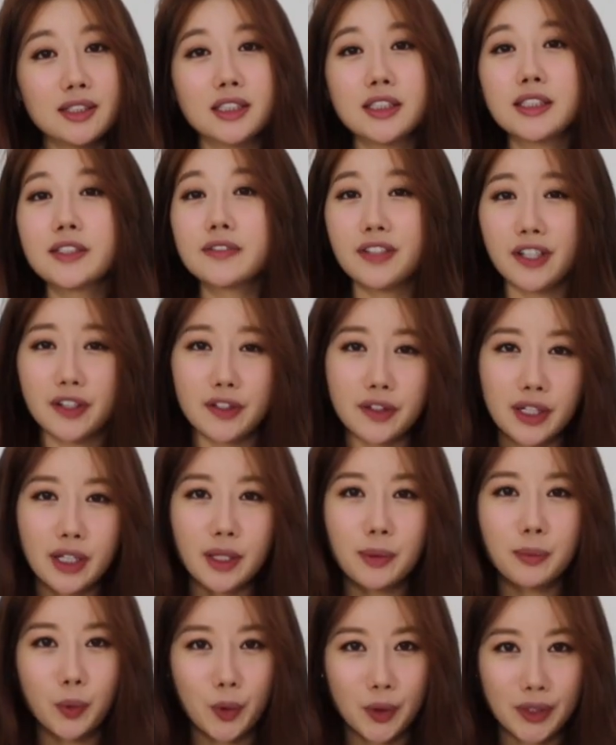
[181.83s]
is very
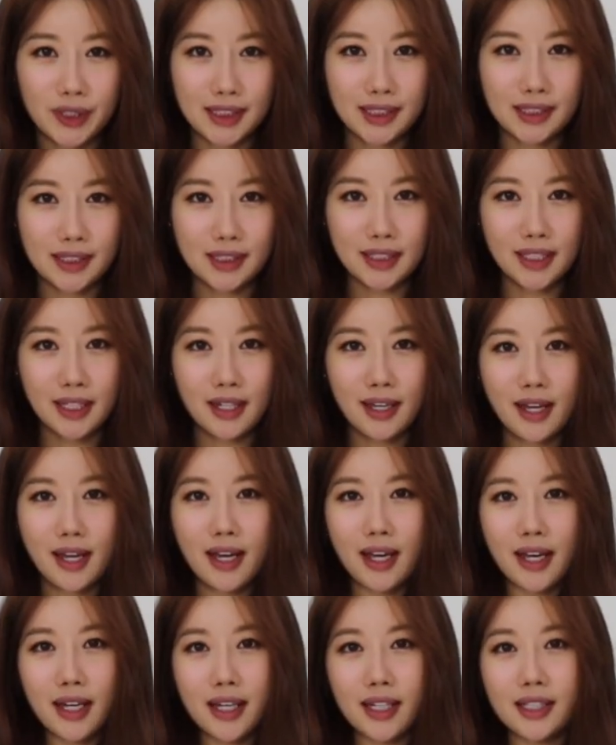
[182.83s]
important.
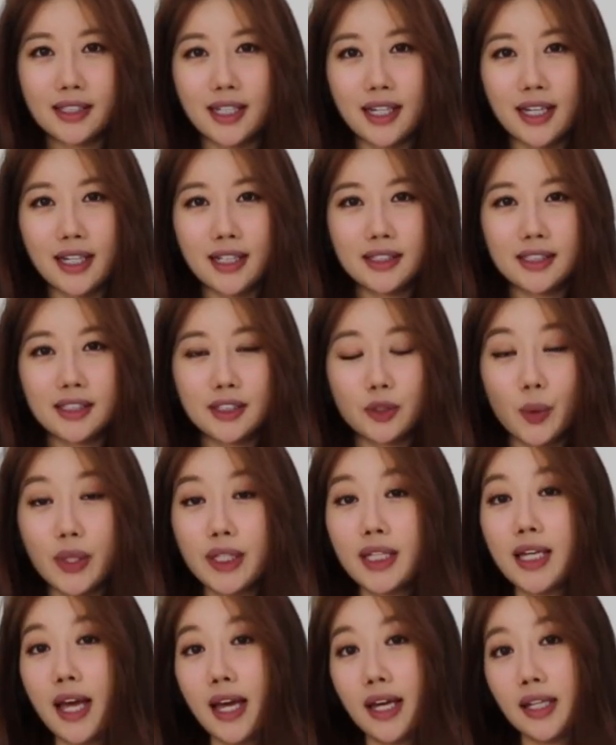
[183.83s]
It takes
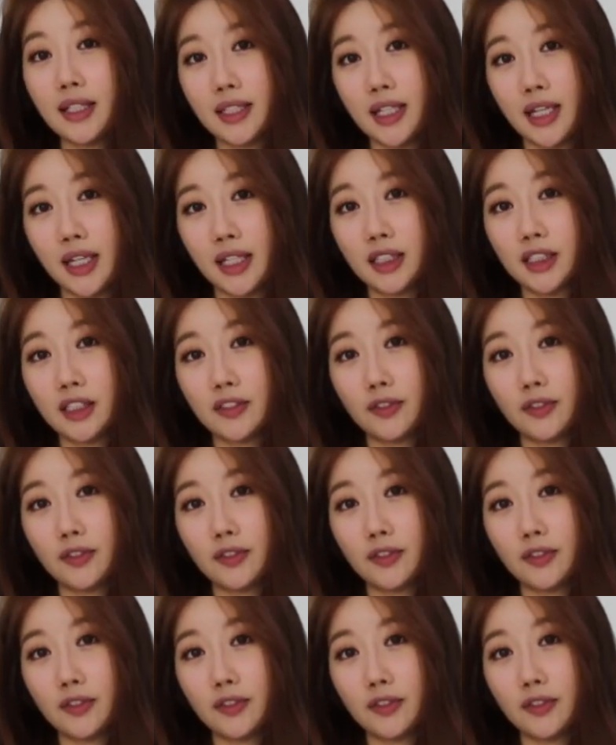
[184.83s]
28 days